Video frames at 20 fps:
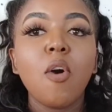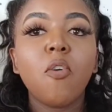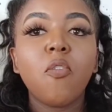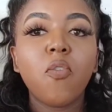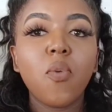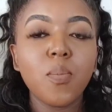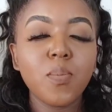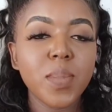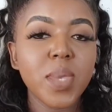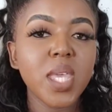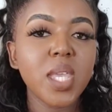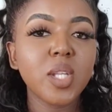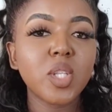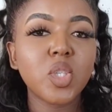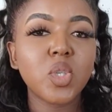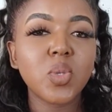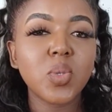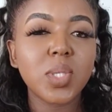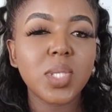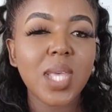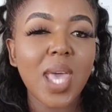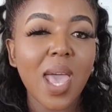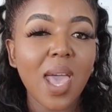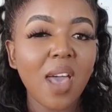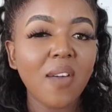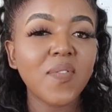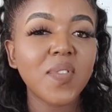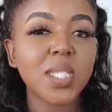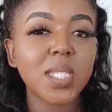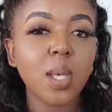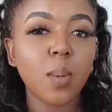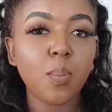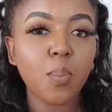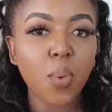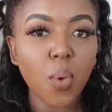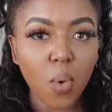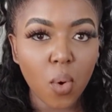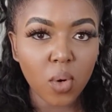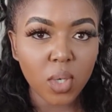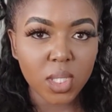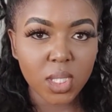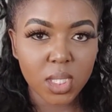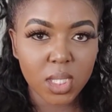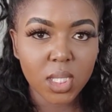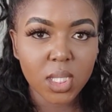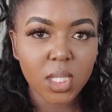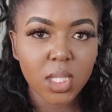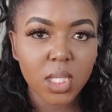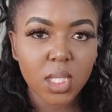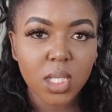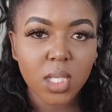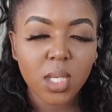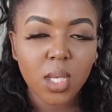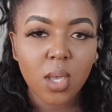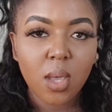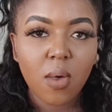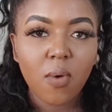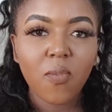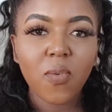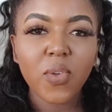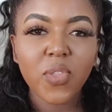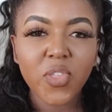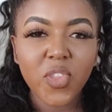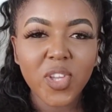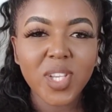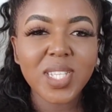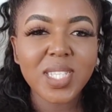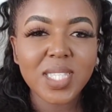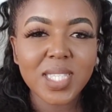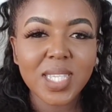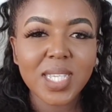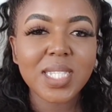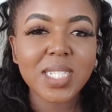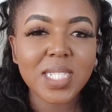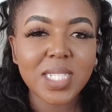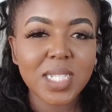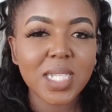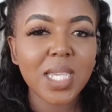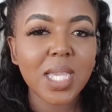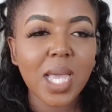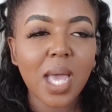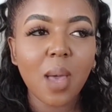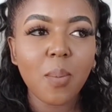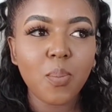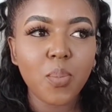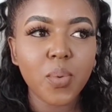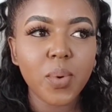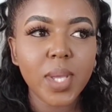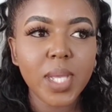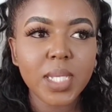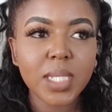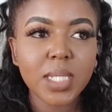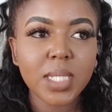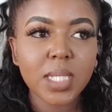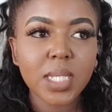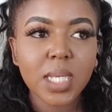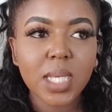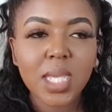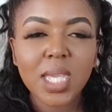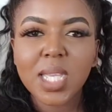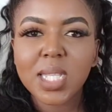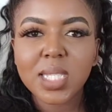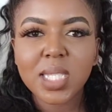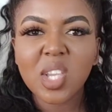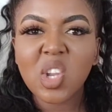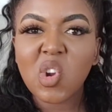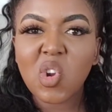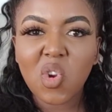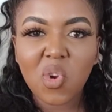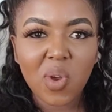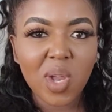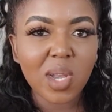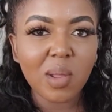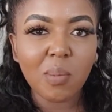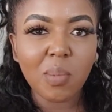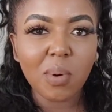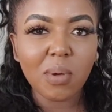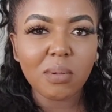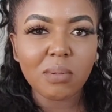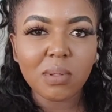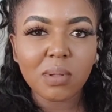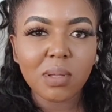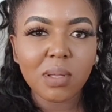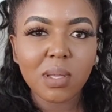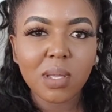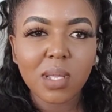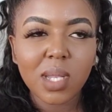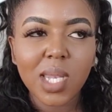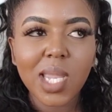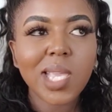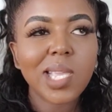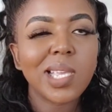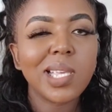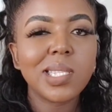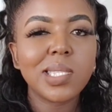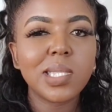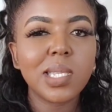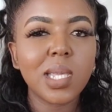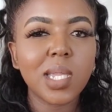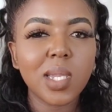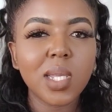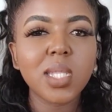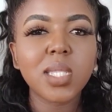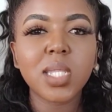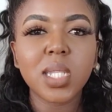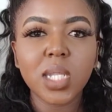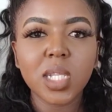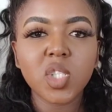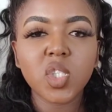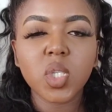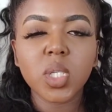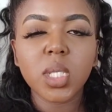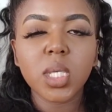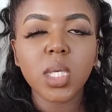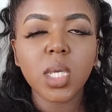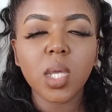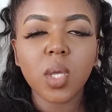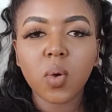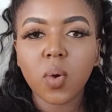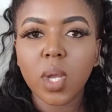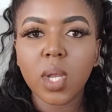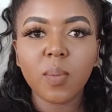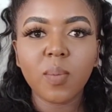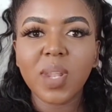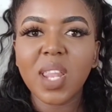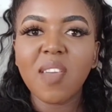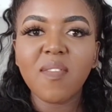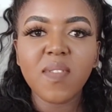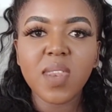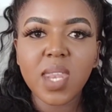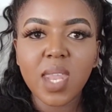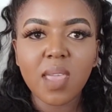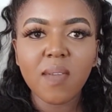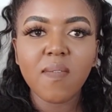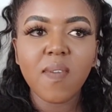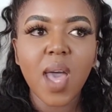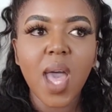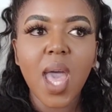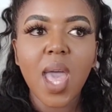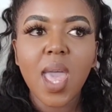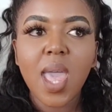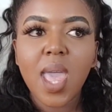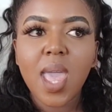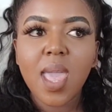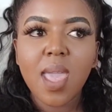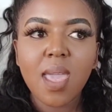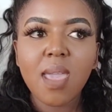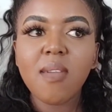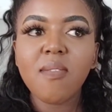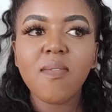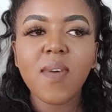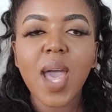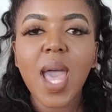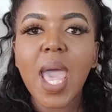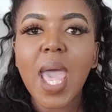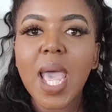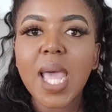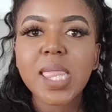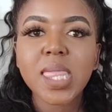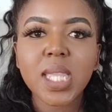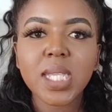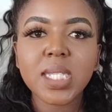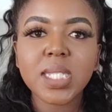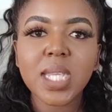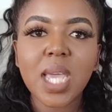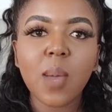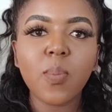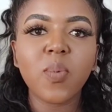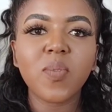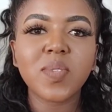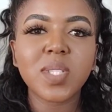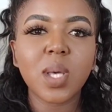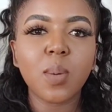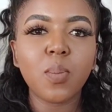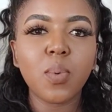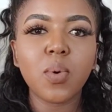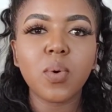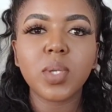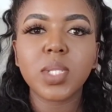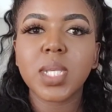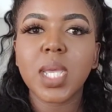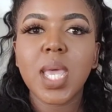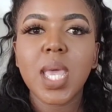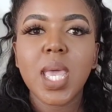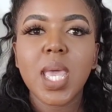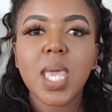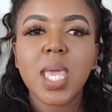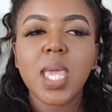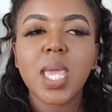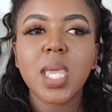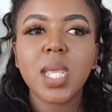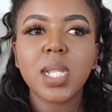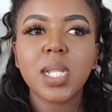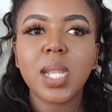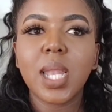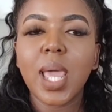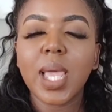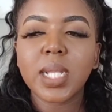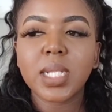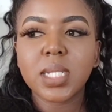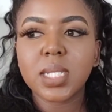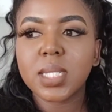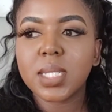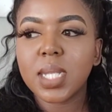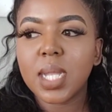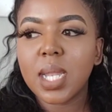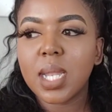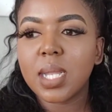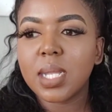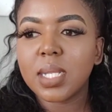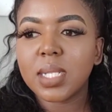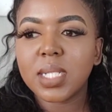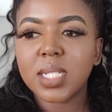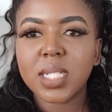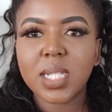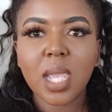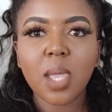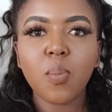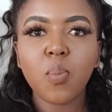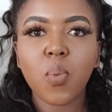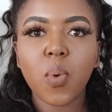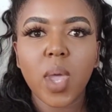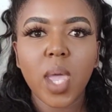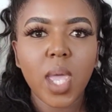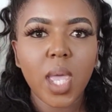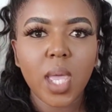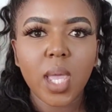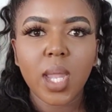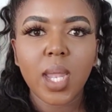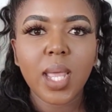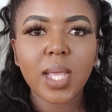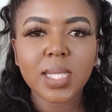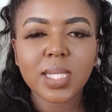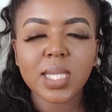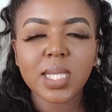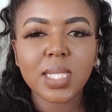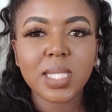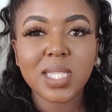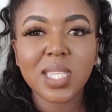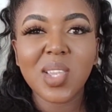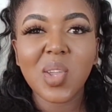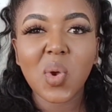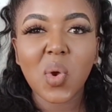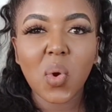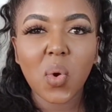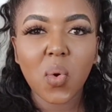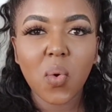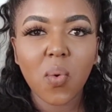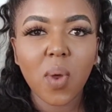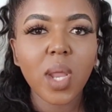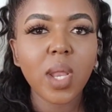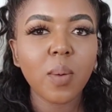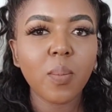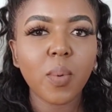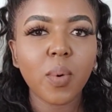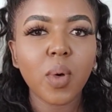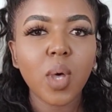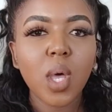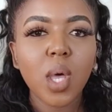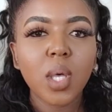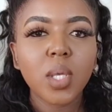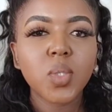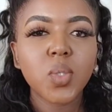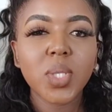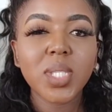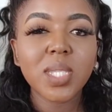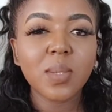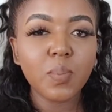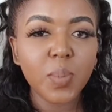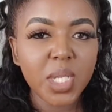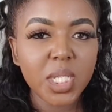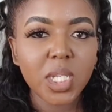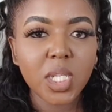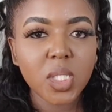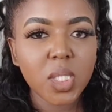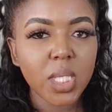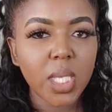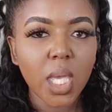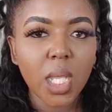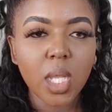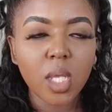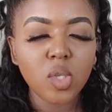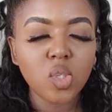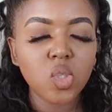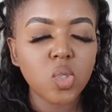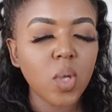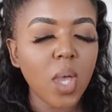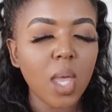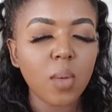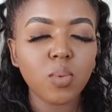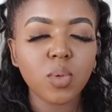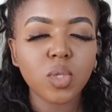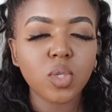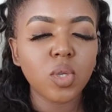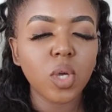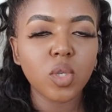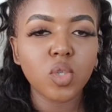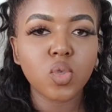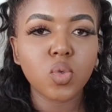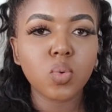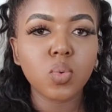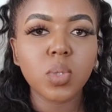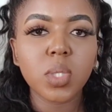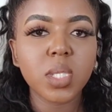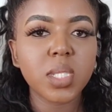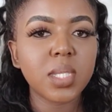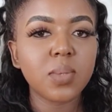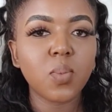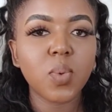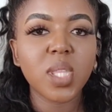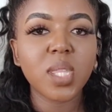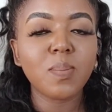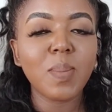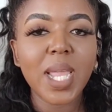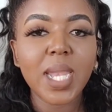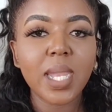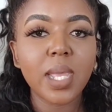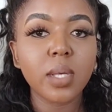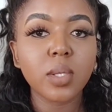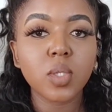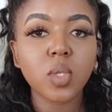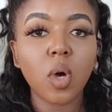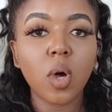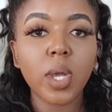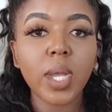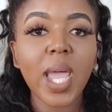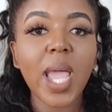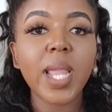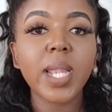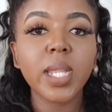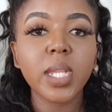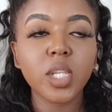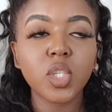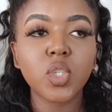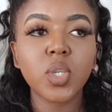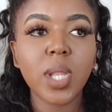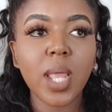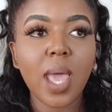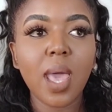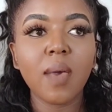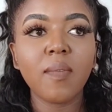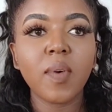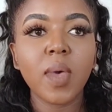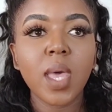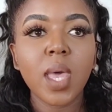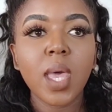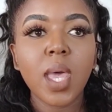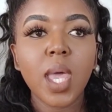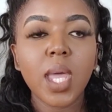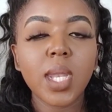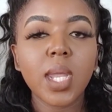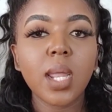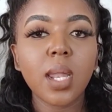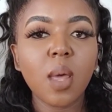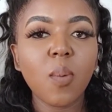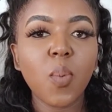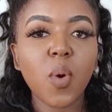For me to have support for 36 G cup breasts, it's incredible. Like it's it's literally incredible. I've never ever had this type of support in like just shapewear. It, it's incredible. So it's a mission to get into. I would not do this with my nails on. I literally have a nail